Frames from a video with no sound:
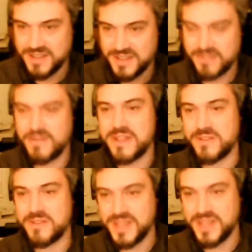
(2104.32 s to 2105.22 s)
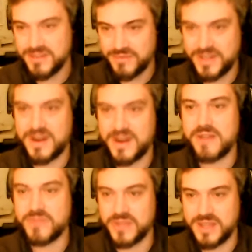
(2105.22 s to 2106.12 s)
find their feet, figure out
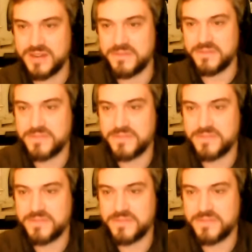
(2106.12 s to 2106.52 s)
really kind of